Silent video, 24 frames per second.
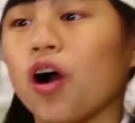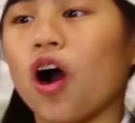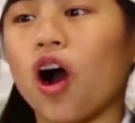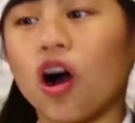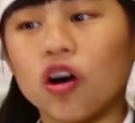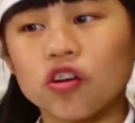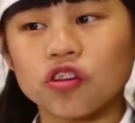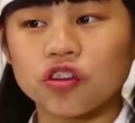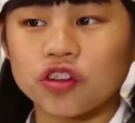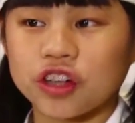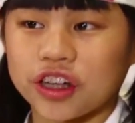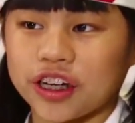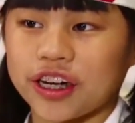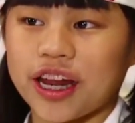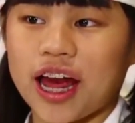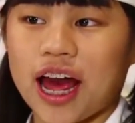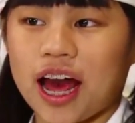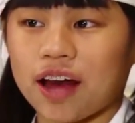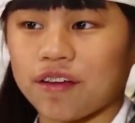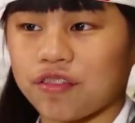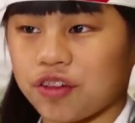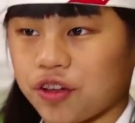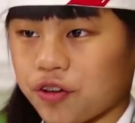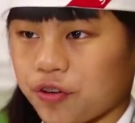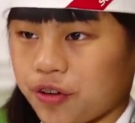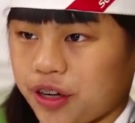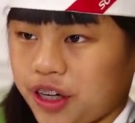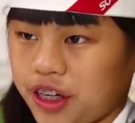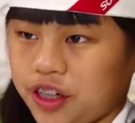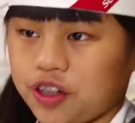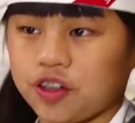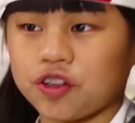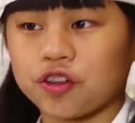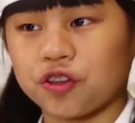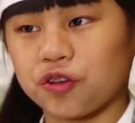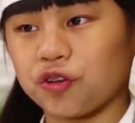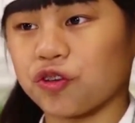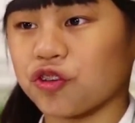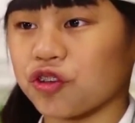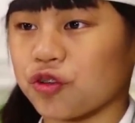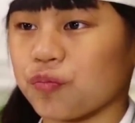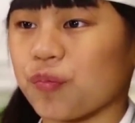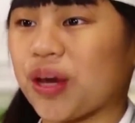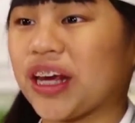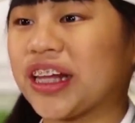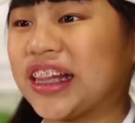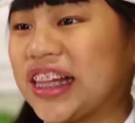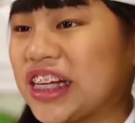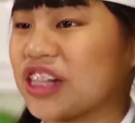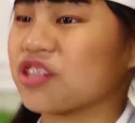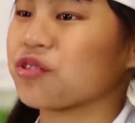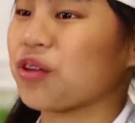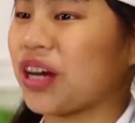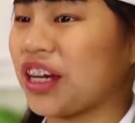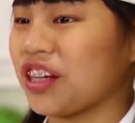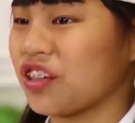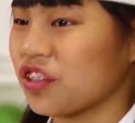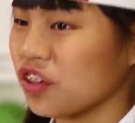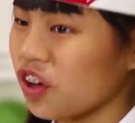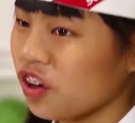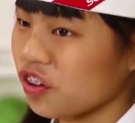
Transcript: will also need to have the ingredients used to make this great